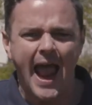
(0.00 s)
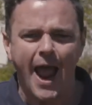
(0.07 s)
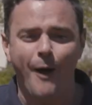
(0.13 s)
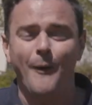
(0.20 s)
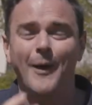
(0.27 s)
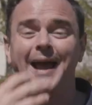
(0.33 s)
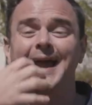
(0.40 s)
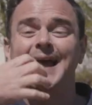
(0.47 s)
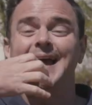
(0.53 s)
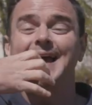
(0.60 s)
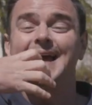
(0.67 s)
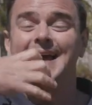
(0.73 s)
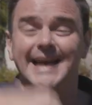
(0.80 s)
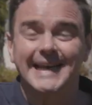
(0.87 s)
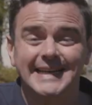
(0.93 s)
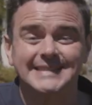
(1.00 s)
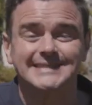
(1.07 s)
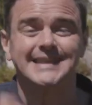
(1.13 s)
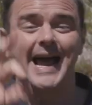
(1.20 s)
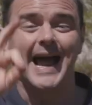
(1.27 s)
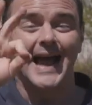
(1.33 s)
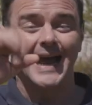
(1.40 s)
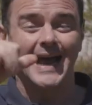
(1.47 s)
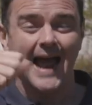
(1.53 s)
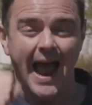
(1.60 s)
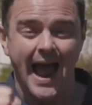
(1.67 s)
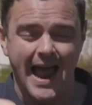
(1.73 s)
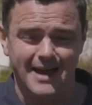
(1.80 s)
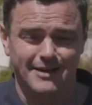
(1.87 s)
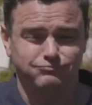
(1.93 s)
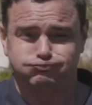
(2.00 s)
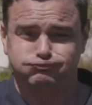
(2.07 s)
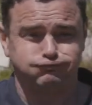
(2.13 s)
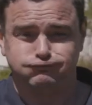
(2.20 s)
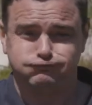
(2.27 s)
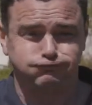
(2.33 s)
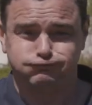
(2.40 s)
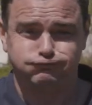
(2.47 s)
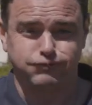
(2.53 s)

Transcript: uses a great blast of gases and heat